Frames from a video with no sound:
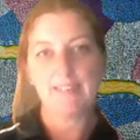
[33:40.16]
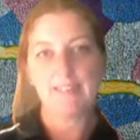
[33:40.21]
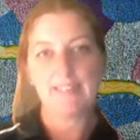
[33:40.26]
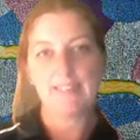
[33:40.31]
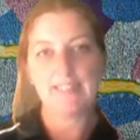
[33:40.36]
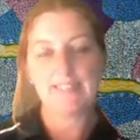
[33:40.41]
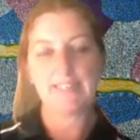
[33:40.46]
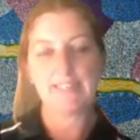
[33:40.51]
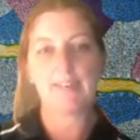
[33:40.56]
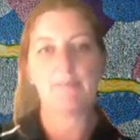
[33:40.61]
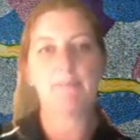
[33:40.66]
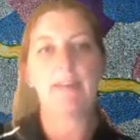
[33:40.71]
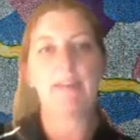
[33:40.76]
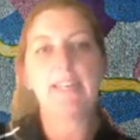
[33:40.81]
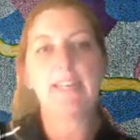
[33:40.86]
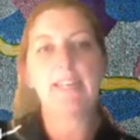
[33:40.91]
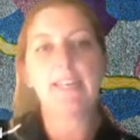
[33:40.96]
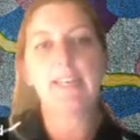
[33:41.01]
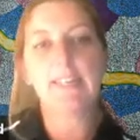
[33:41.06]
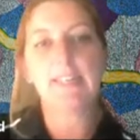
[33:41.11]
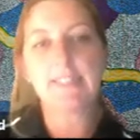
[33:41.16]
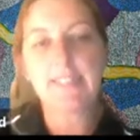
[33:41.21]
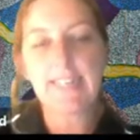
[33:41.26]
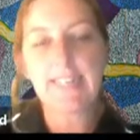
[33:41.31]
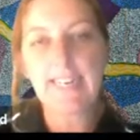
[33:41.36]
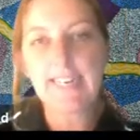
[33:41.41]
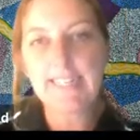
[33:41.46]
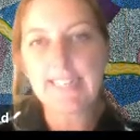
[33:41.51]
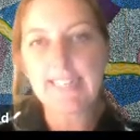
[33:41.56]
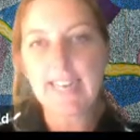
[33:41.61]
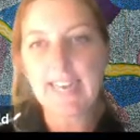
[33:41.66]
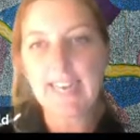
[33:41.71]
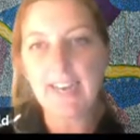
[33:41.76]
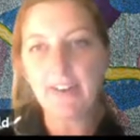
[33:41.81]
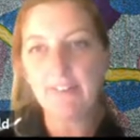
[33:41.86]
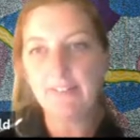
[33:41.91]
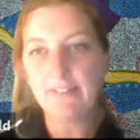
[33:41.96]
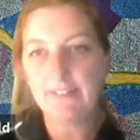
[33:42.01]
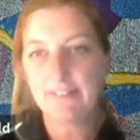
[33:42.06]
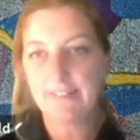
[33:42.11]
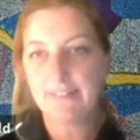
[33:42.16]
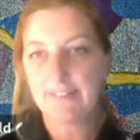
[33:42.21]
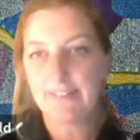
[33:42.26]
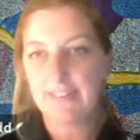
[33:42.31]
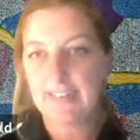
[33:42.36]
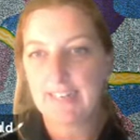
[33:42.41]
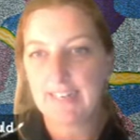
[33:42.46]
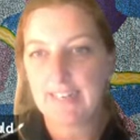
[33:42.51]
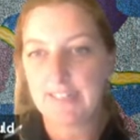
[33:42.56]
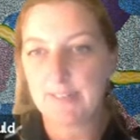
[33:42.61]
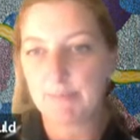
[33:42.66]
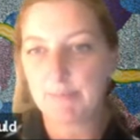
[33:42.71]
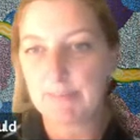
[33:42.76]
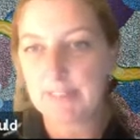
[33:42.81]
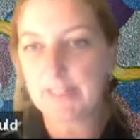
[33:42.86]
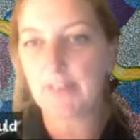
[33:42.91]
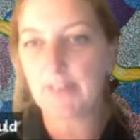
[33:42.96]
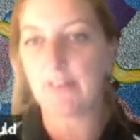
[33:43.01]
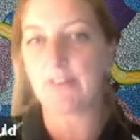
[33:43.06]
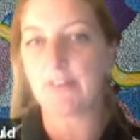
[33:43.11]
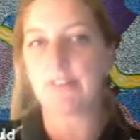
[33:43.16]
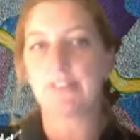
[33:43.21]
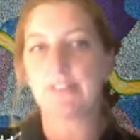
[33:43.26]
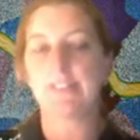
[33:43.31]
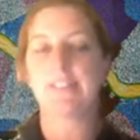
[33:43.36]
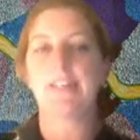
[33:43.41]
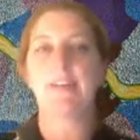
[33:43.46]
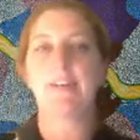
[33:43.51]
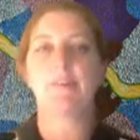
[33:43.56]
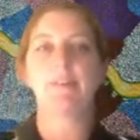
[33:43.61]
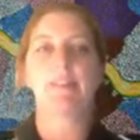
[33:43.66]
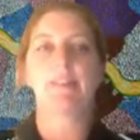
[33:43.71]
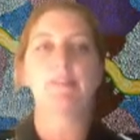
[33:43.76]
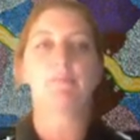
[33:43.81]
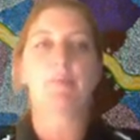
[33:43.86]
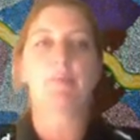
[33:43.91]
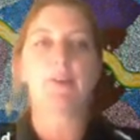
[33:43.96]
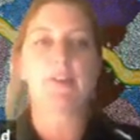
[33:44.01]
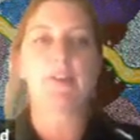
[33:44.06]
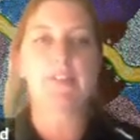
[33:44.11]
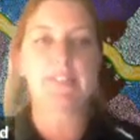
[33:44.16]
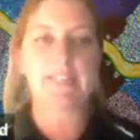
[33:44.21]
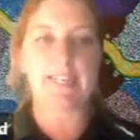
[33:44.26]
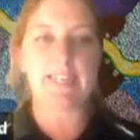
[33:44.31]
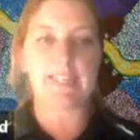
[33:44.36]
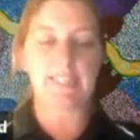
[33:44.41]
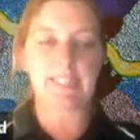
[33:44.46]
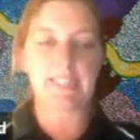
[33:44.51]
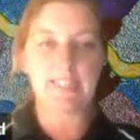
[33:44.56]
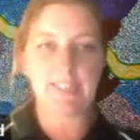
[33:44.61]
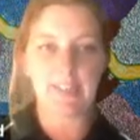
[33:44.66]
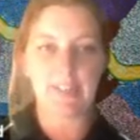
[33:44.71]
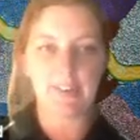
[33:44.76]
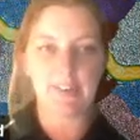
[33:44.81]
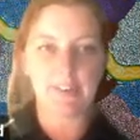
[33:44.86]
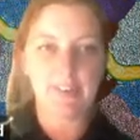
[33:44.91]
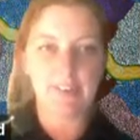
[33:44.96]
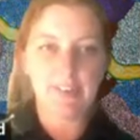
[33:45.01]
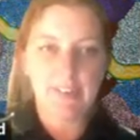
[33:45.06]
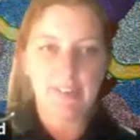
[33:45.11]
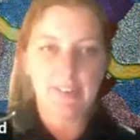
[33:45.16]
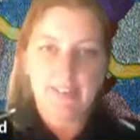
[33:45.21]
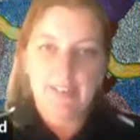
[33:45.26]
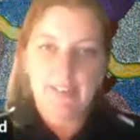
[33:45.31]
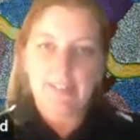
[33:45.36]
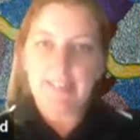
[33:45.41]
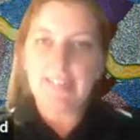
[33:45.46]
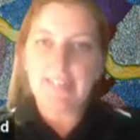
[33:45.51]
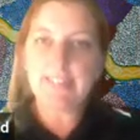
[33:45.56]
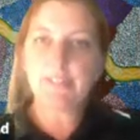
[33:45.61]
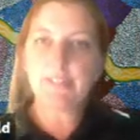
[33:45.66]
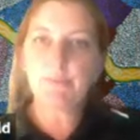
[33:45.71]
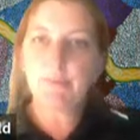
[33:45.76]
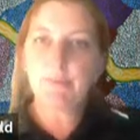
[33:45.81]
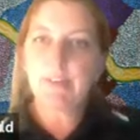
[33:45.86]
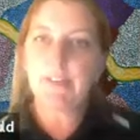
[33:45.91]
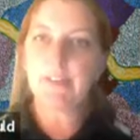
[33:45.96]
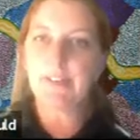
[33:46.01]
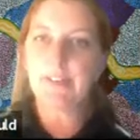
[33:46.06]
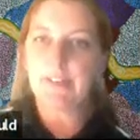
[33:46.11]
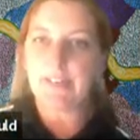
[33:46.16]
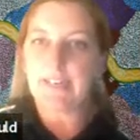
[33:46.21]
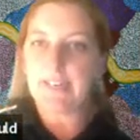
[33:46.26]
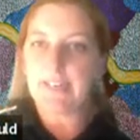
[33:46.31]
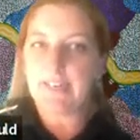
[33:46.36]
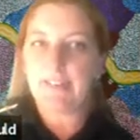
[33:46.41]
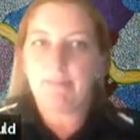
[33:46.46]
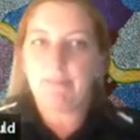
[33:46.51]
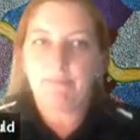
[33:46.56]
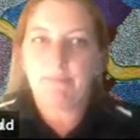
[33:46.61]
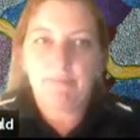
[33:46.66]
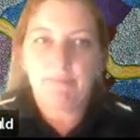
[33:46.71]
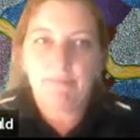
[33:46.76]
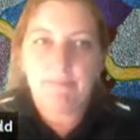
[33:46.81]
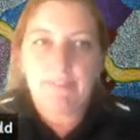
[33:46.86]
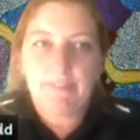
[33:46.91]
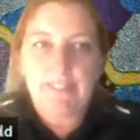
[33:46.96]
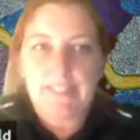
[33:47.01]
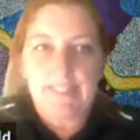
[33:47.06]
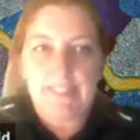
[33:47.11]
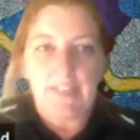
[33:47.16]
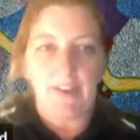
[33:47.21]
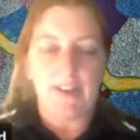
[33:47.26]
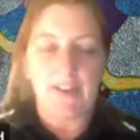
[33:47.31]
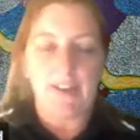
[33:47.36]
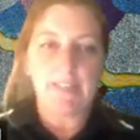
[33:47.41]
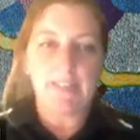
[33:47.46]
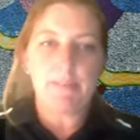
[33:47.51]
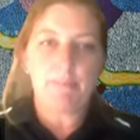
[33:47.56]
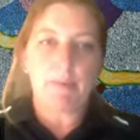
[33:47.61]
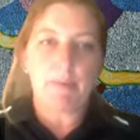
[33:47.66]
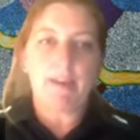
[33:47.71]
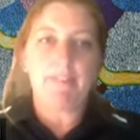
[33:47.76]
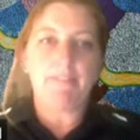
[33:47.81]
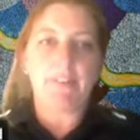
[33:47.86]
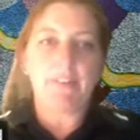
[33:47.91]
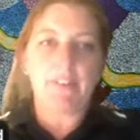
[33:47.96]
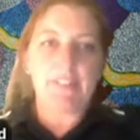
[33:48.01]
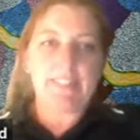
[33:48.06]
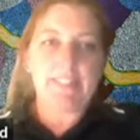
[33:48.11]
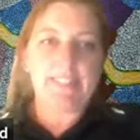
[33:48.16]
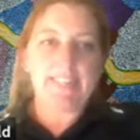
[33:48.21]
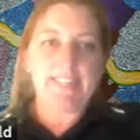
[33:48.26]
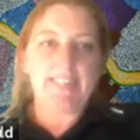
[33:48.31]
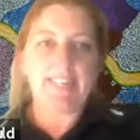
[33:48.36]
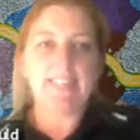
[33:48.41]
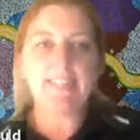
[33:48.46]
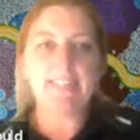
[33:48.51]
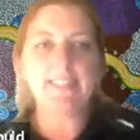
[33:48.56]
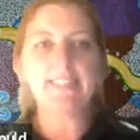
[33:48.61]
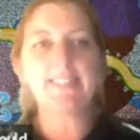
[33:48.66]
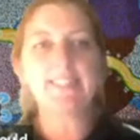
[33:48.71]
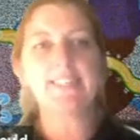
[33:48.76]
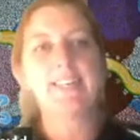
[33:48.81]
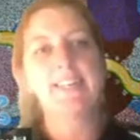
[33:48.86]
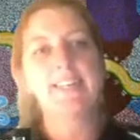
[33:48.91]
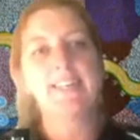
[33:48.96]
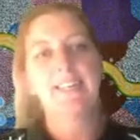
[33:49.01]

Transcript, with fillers: is making a tea towel and some socks to go with the project. So these were um, designed by volunteers,